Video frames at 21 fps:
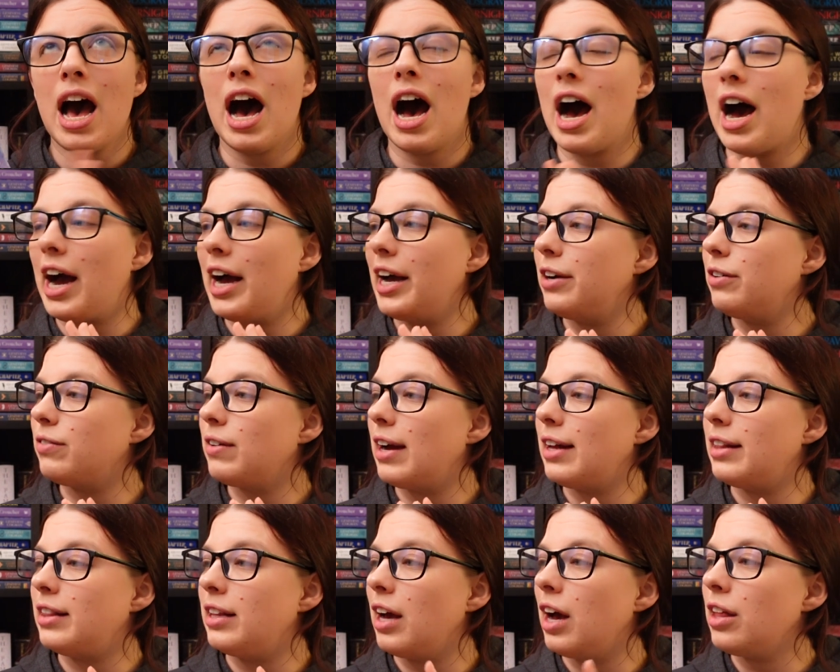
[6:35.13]
I
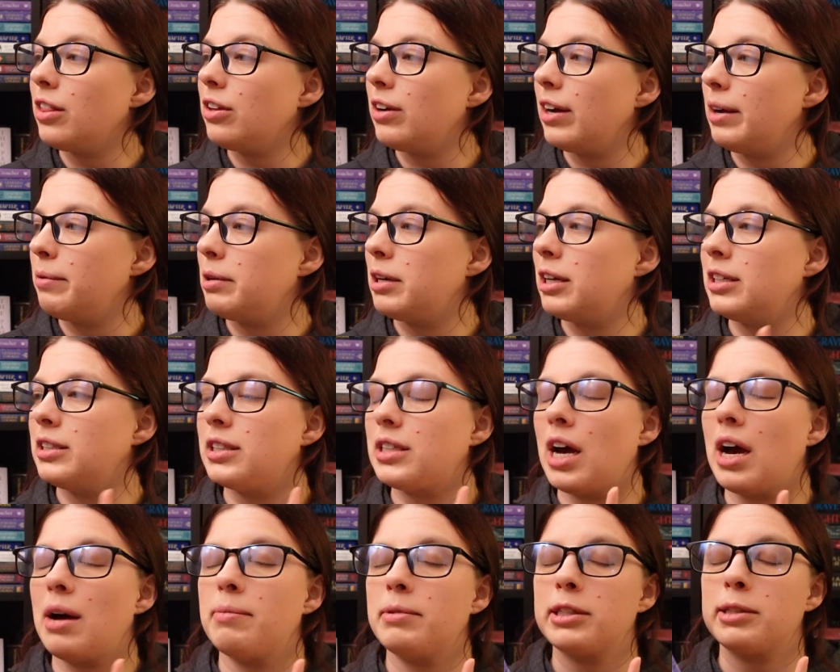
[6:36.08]
read the other Aiden
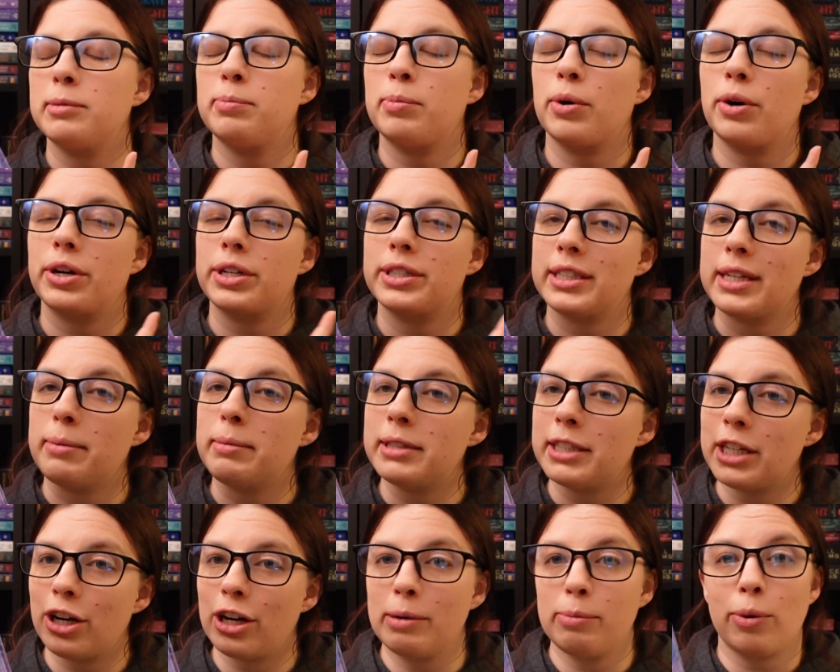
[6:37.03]
Thomas book,
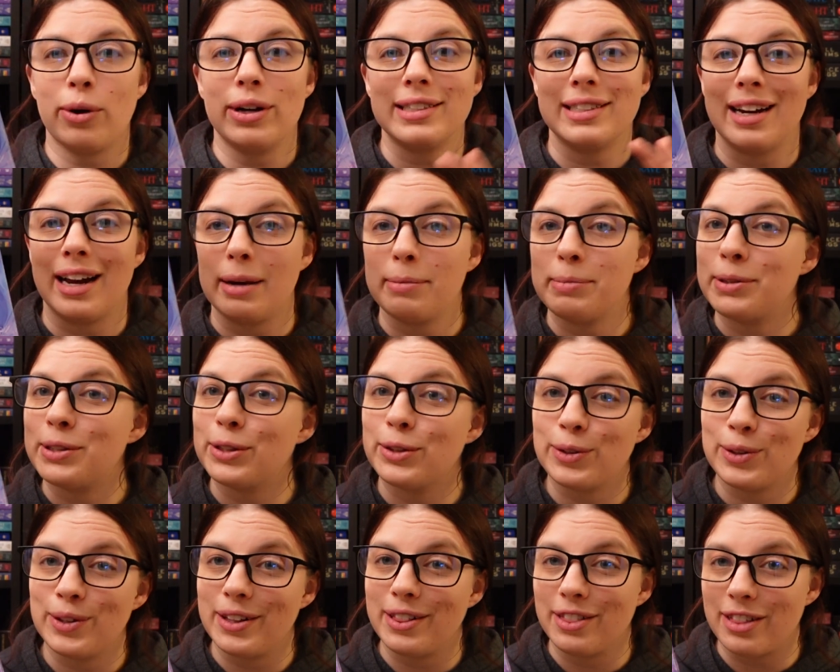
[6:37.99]
Cemetery Boys, and
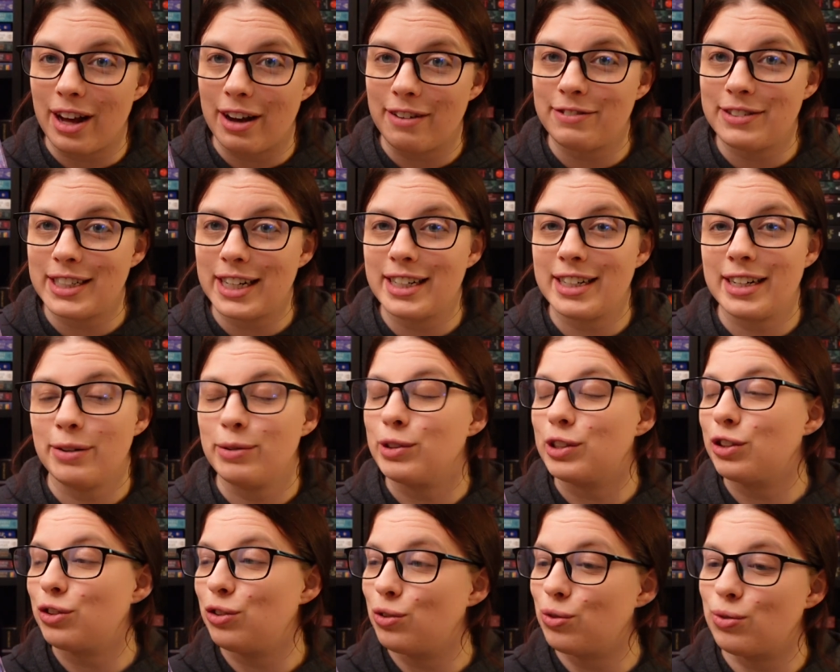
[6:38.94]
absolutely loved it. It
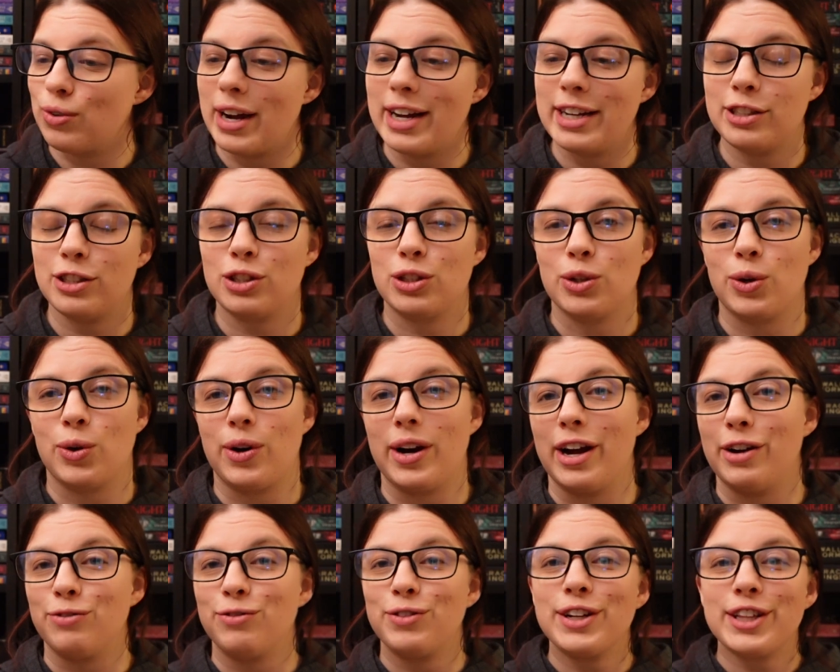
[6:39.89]
was a great story.
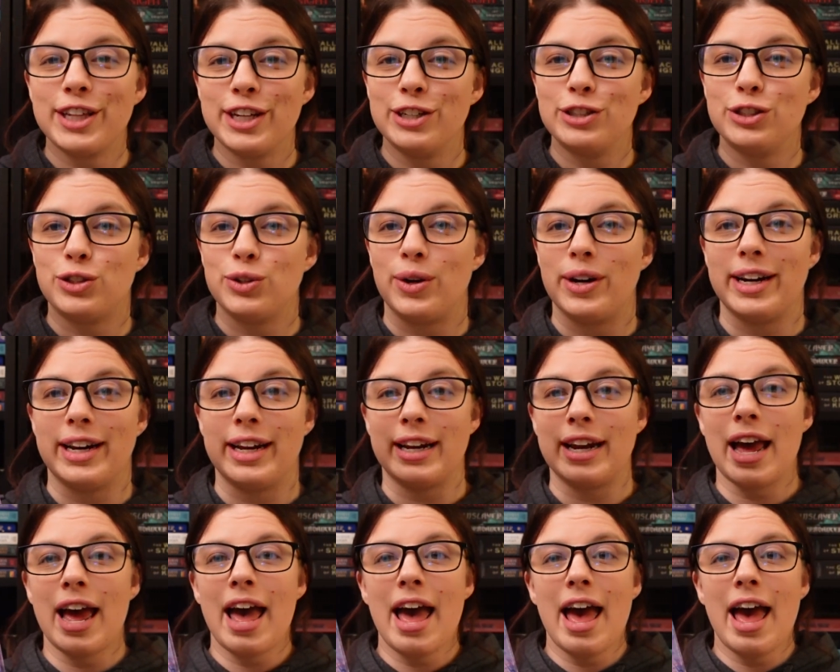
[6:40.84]
I really enjoyed it.